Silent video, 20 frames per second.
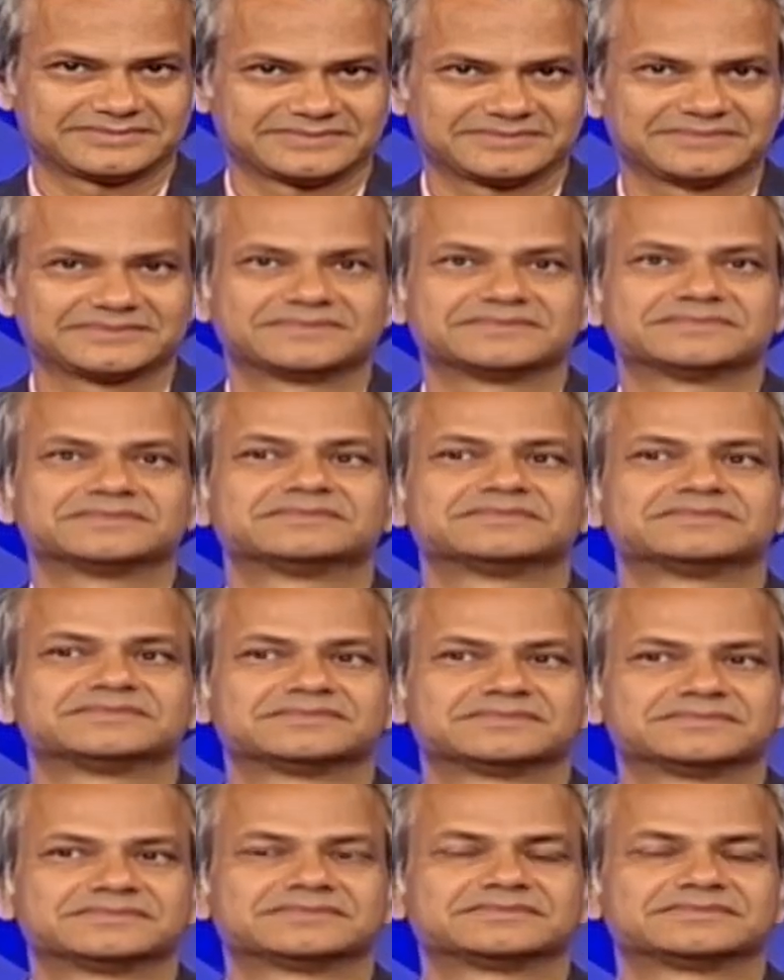
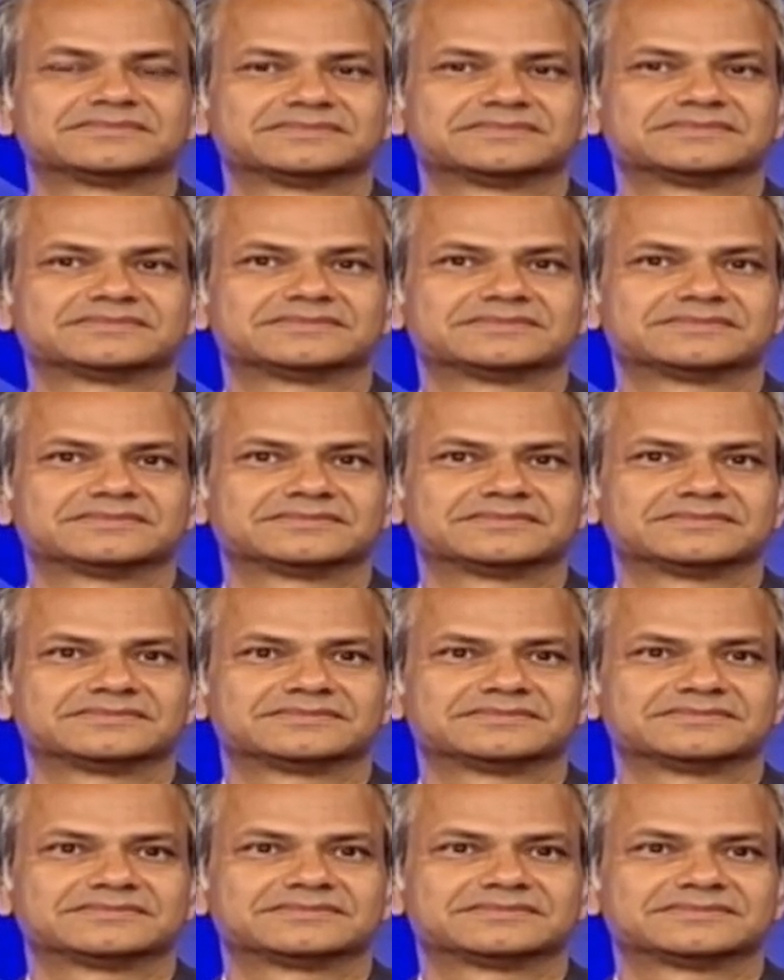
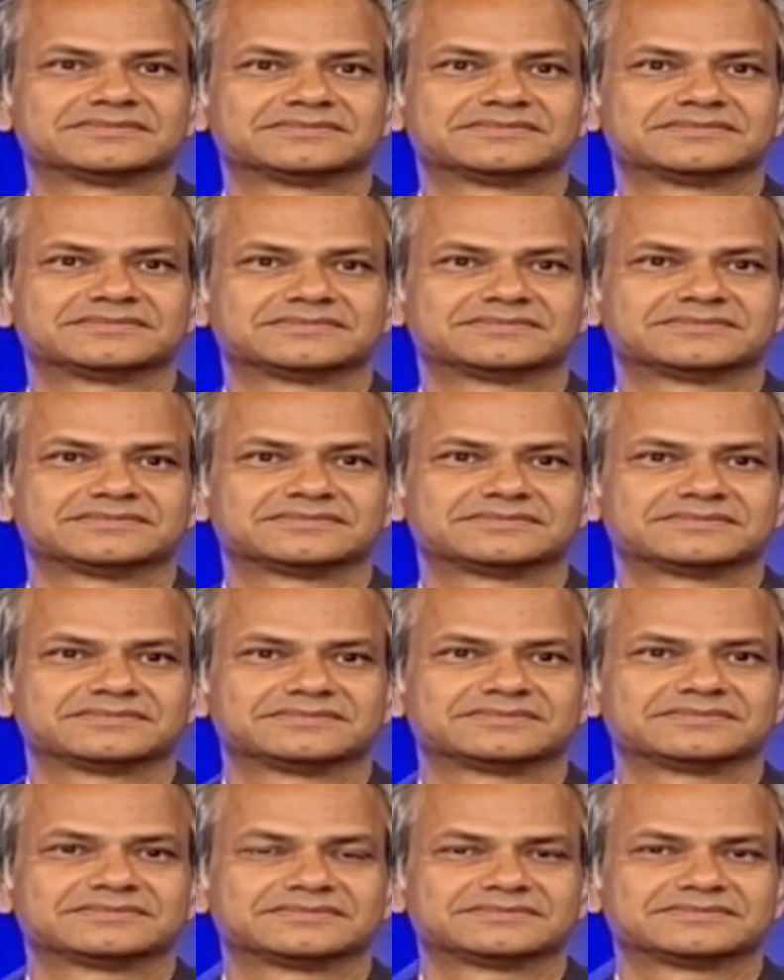
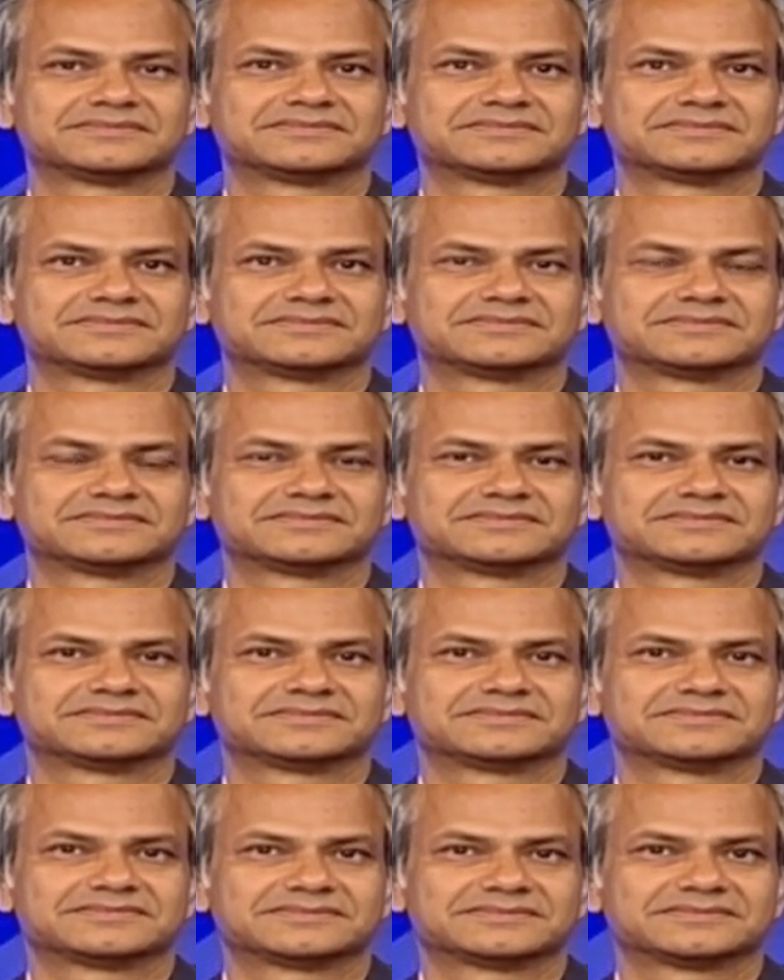
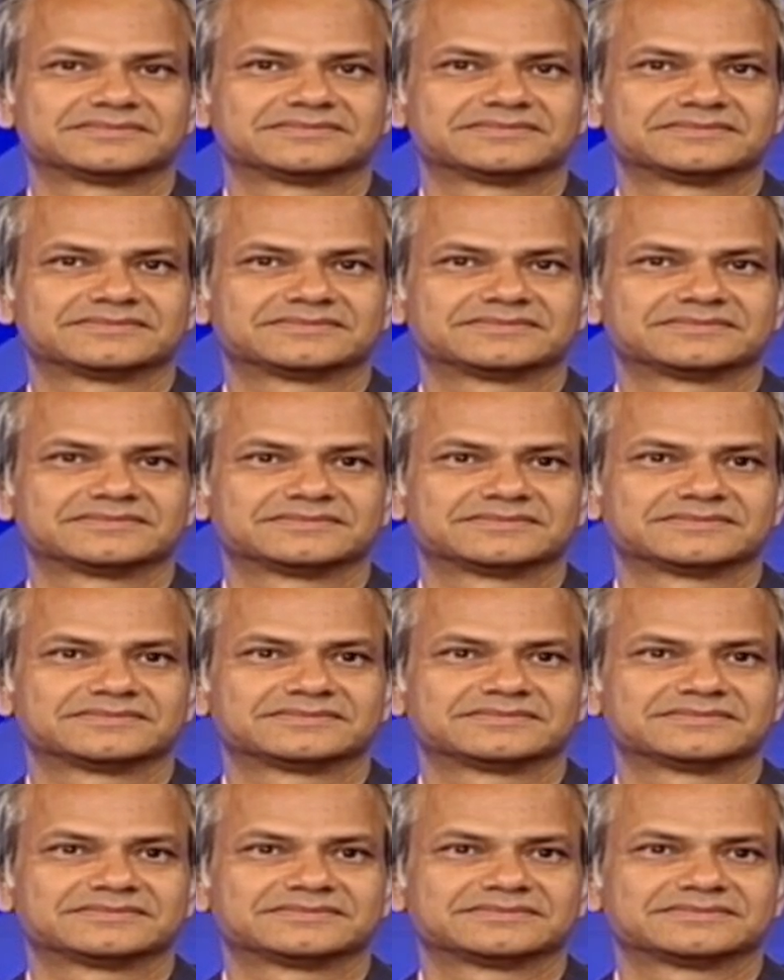
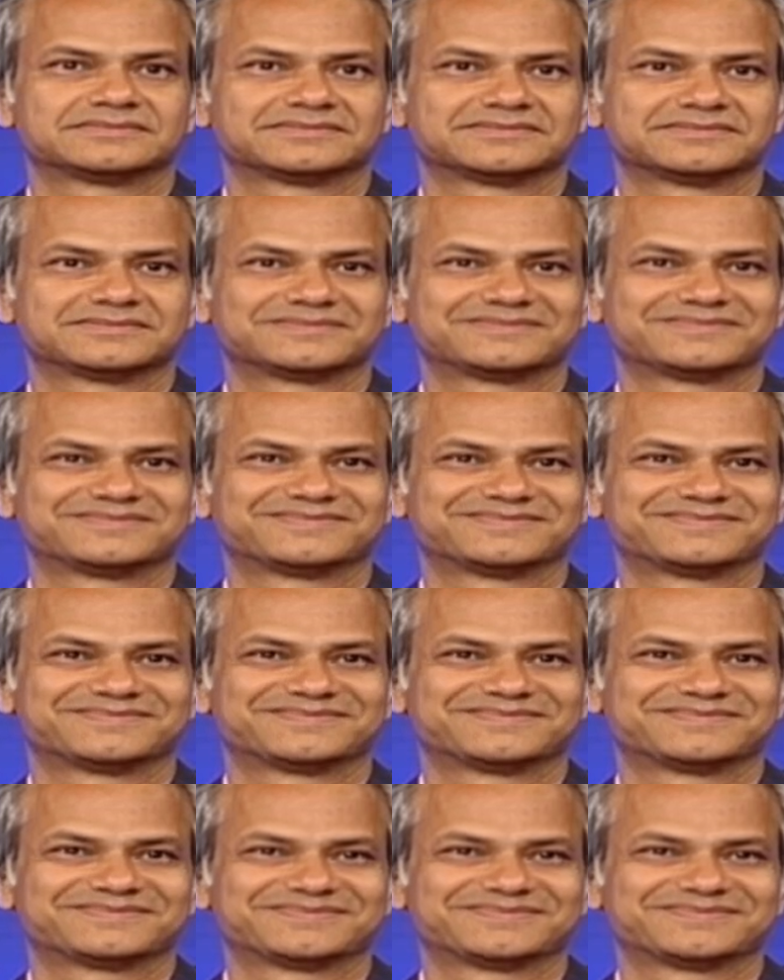(not speaking)